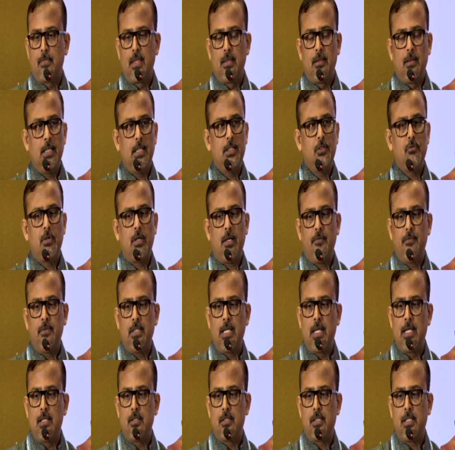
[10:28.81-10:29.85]
Then you have the
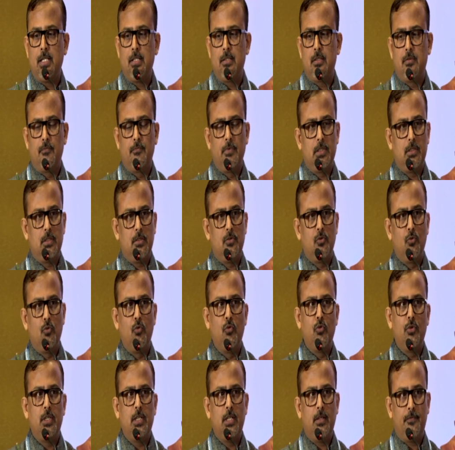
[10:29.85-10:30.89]
NSAIDs, which is
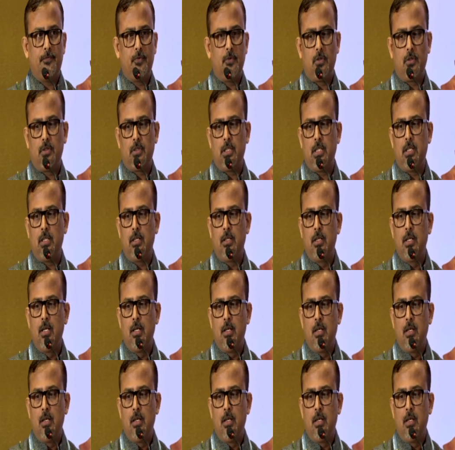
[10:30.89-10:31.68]
only for the